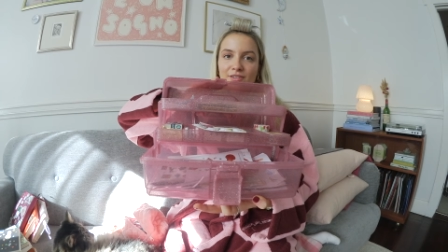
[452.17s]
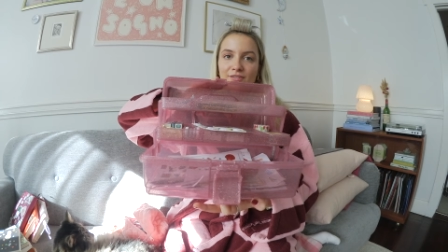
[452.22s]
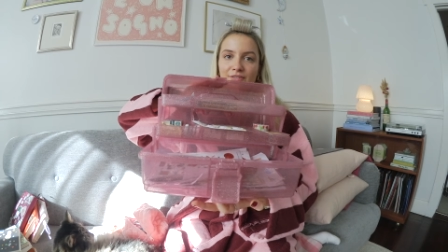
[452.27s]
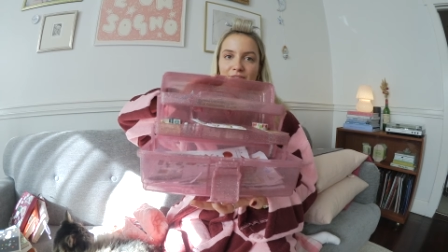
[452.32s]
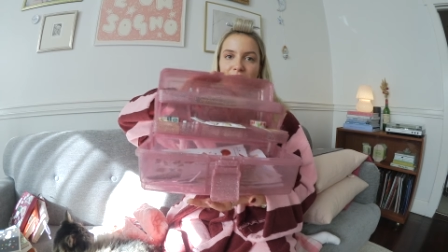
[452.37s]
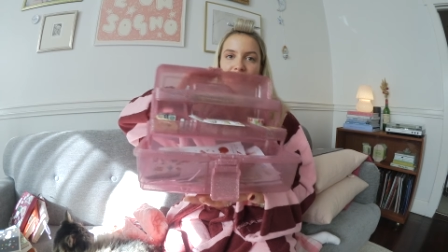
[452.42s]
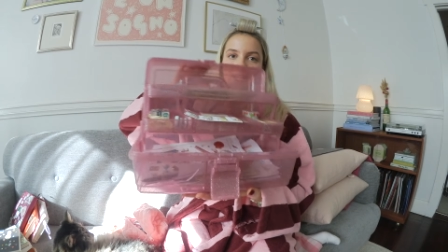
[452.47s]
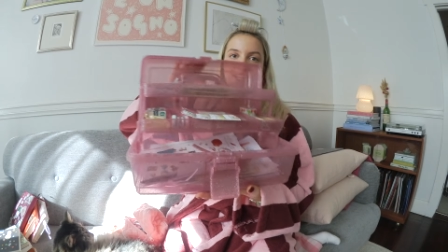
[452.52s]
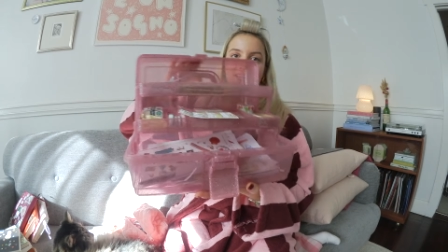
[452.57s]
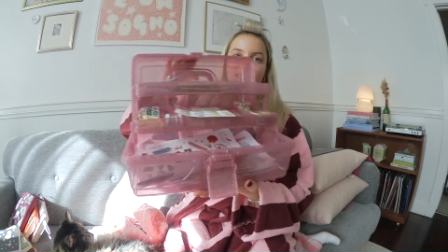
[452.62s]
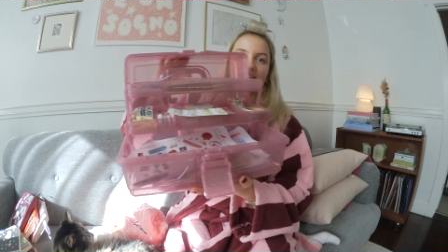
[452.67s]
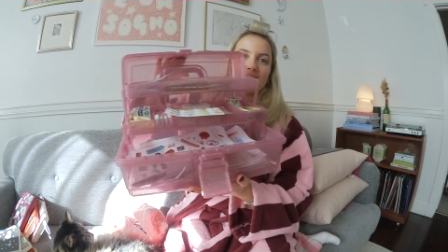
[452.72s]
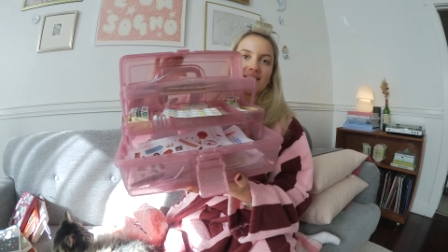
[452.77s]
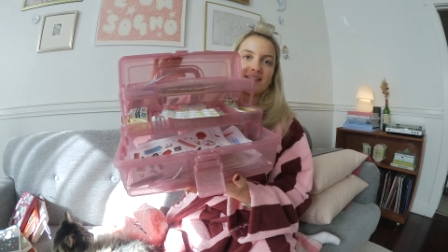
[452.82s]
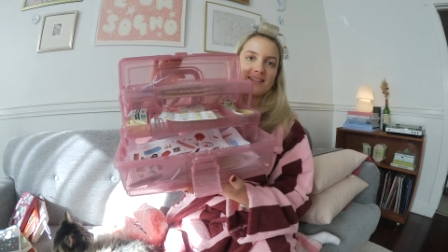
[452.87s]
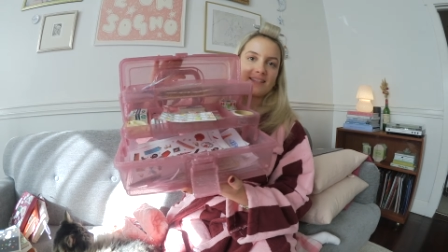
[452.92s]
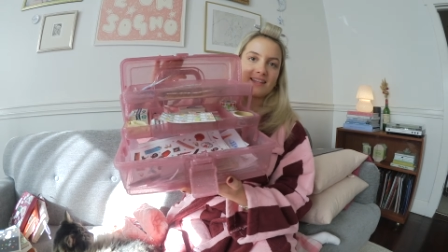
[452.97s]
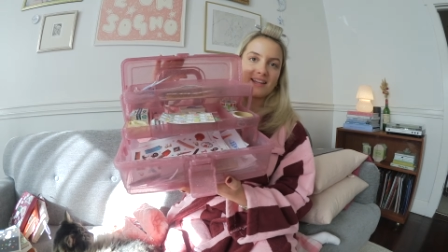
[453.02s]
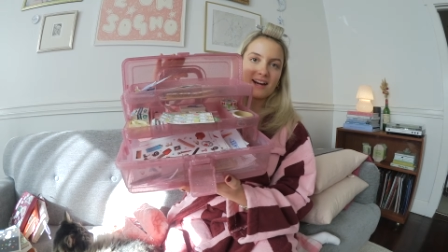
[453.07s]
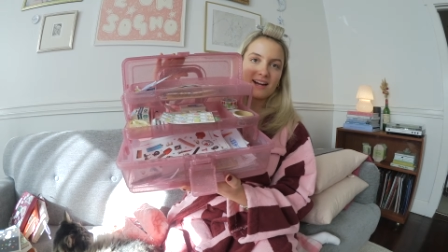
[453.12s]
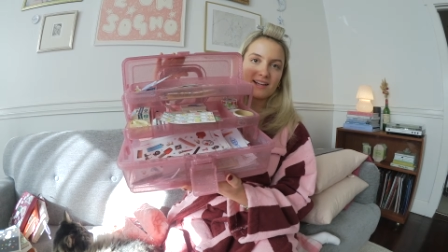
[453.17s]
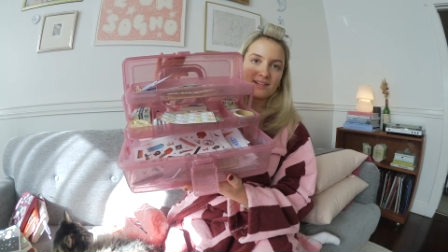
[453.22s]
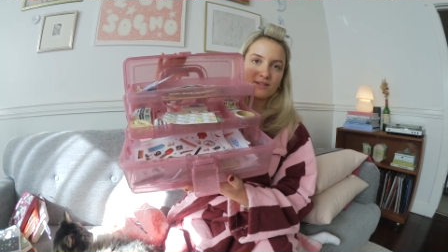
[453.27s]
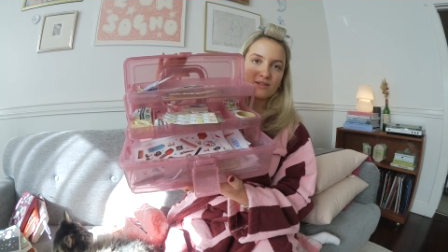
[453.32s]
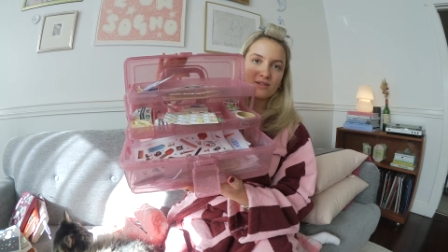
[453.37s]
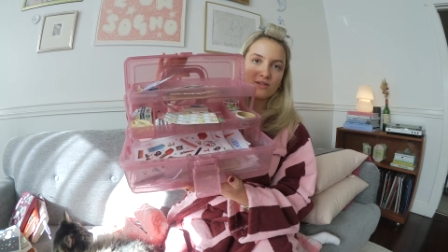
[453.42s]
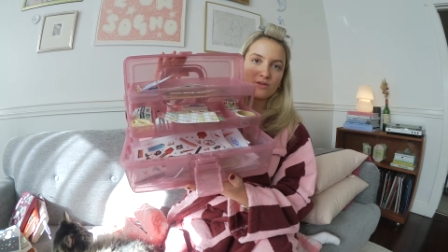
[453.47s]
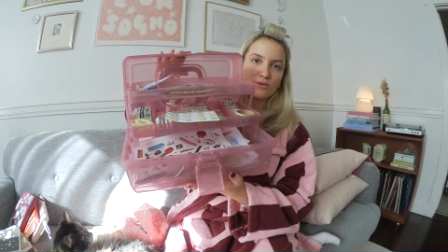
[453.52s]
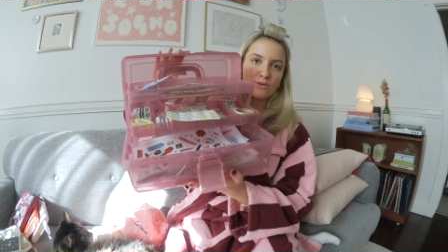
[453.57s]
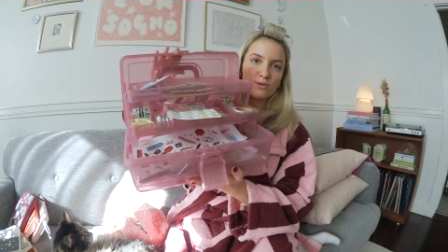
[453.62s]
of tiers that I
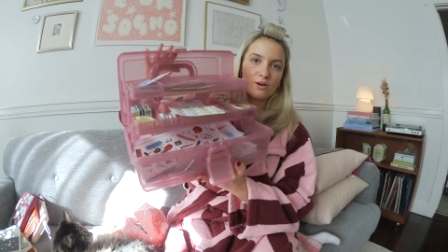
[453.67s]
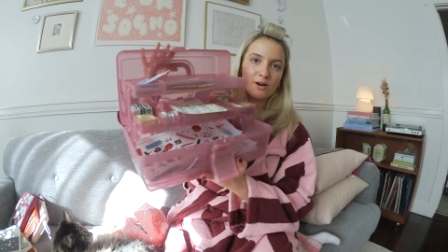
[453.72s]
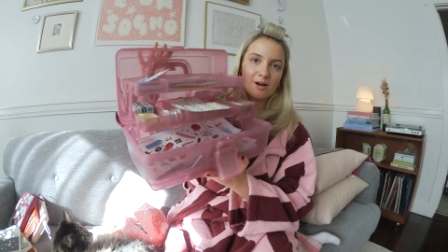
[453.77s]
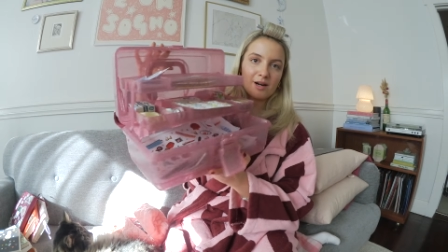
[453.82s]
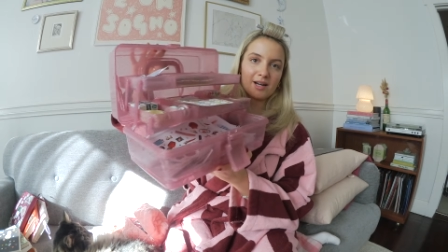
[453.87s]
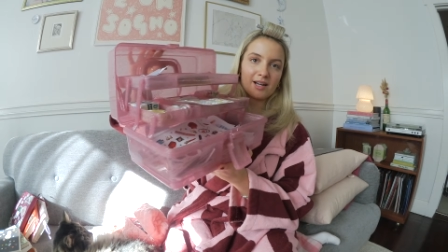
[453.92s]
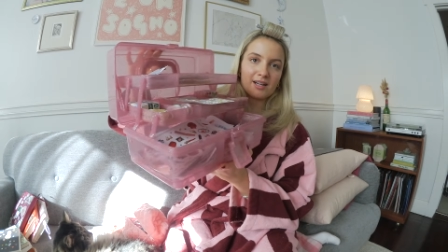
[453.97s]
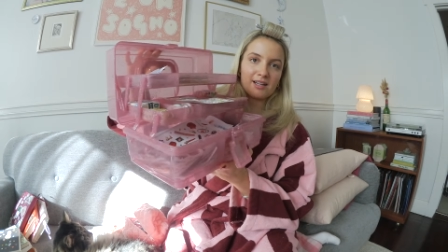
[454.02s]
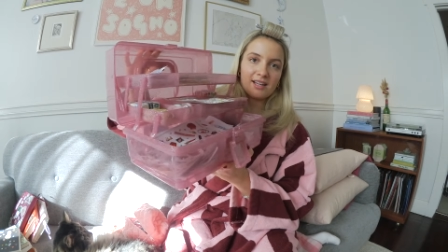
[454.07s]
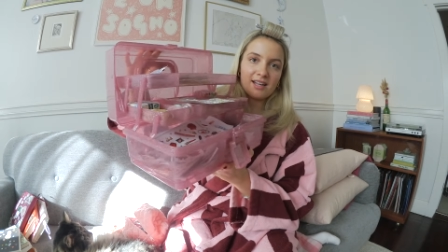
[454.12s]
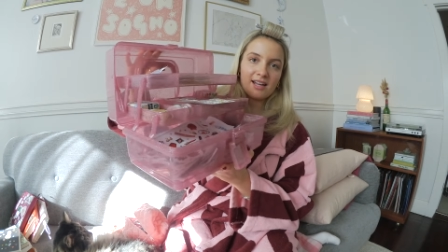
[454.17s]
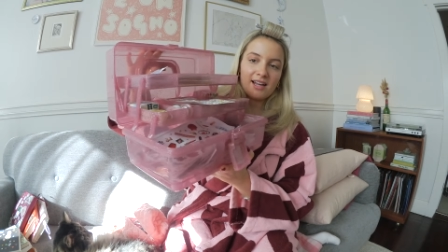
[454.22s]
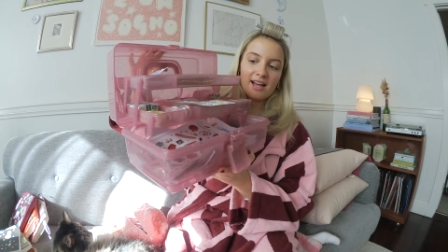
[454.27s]
store